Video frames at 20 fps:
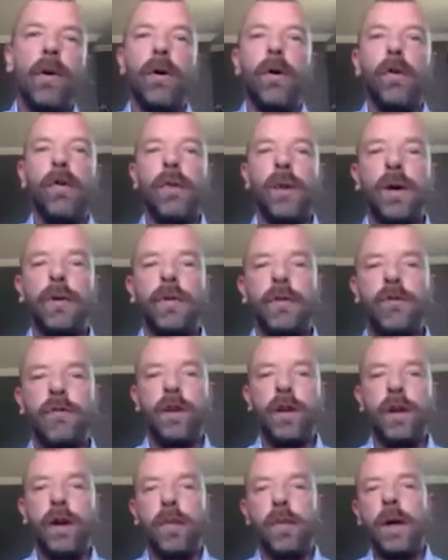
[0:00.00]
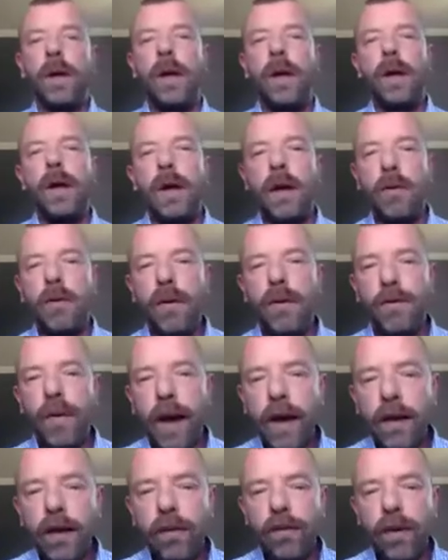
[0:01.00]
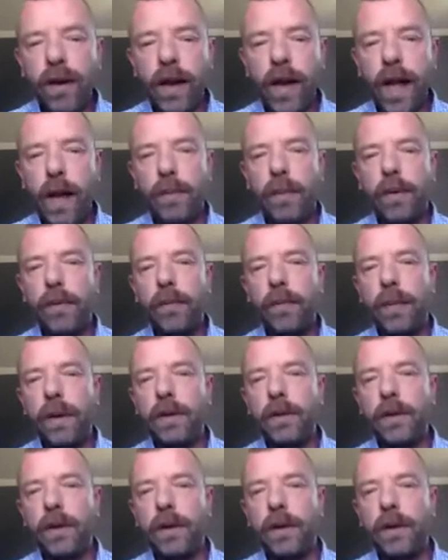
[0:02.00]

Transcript: all throughout the genome. And we find overlap, build an